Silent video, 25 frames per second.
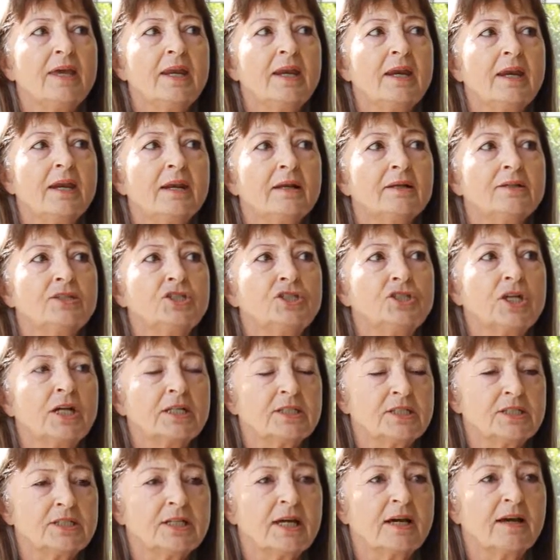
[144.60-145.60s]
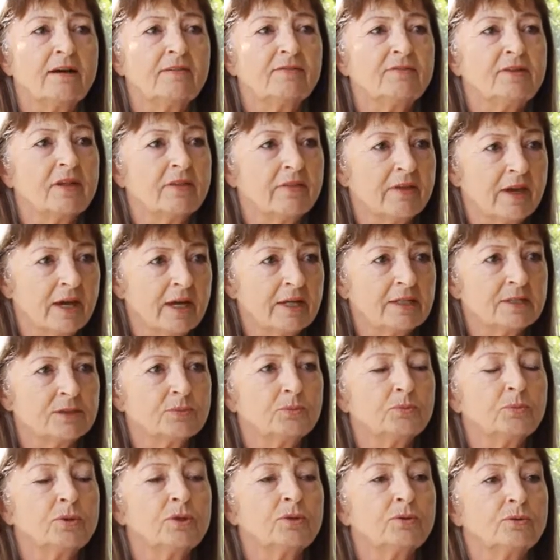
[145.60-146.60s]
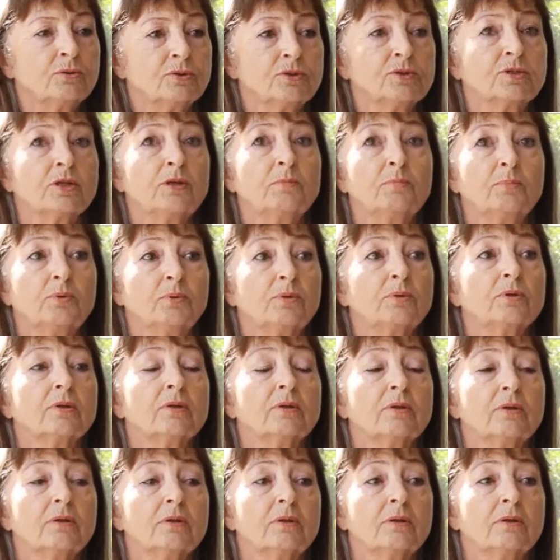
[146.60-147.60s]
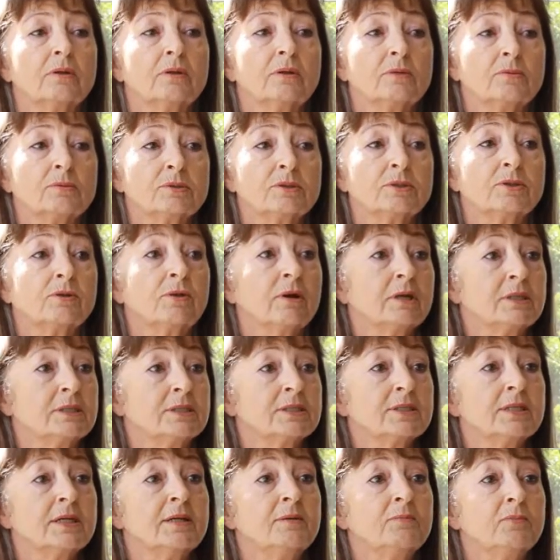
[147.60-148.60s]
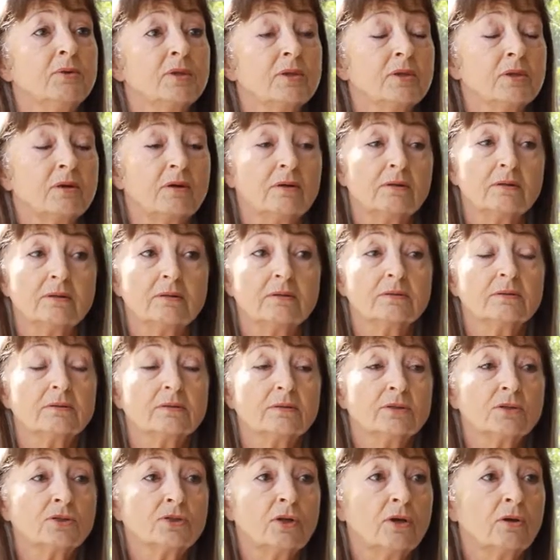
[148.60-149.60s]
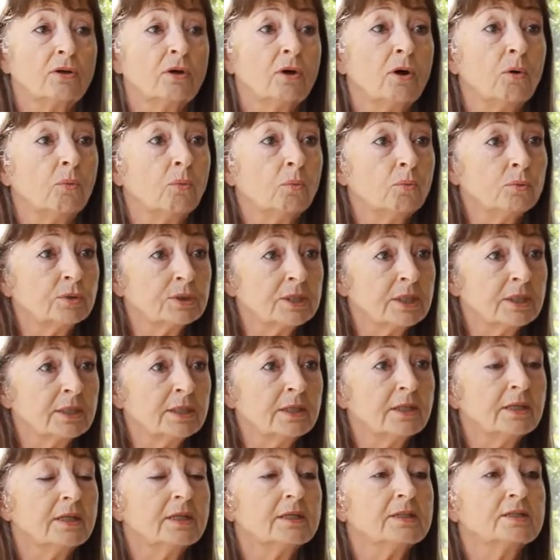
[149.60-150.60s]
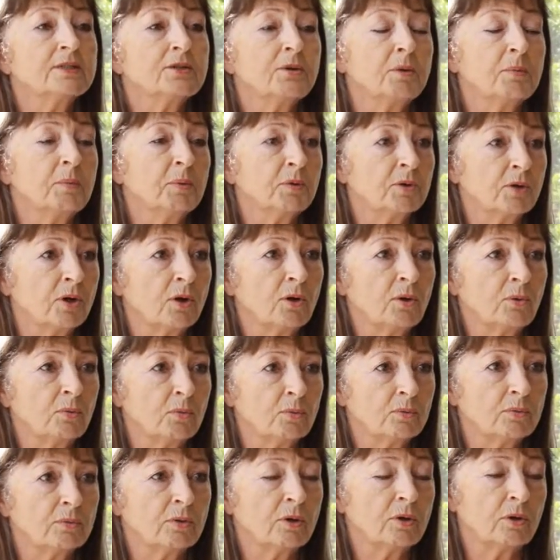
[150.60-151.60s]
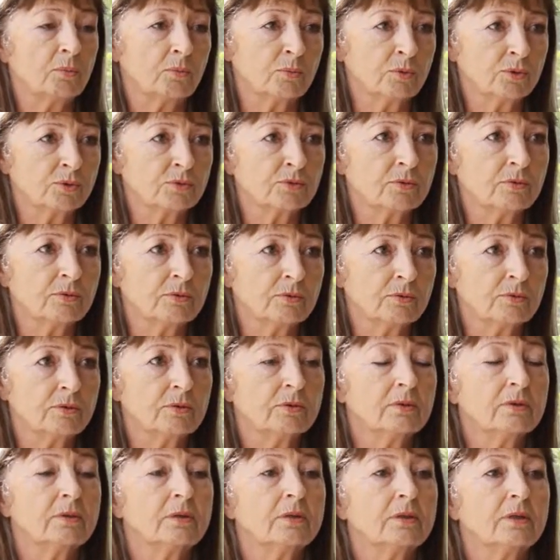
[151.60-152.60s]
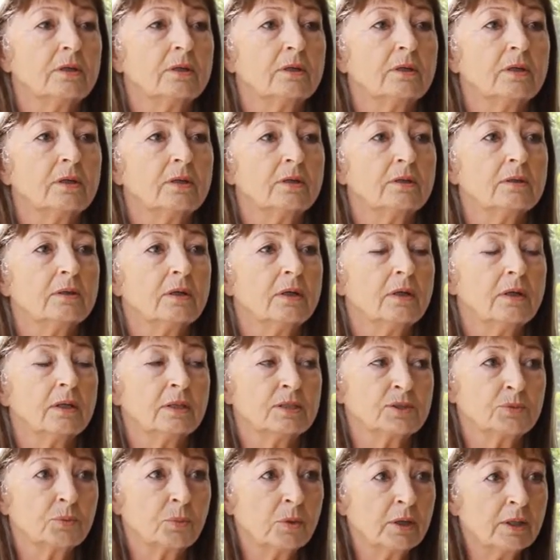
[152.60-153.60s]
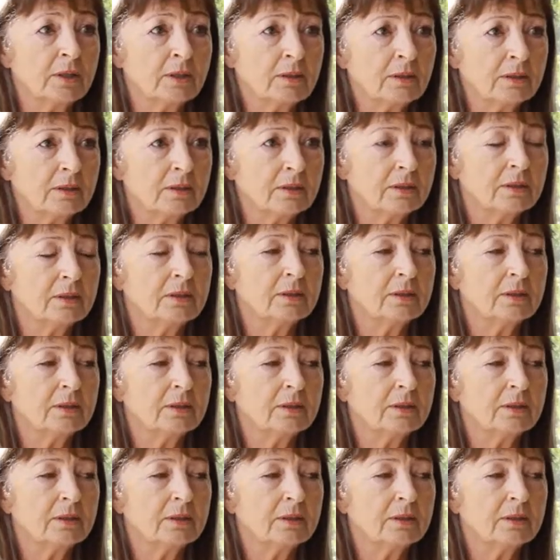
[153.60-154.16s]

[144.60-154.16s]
then just after that, we also there was a great scheme with the solar hot water. So we put the whole hot water on as well.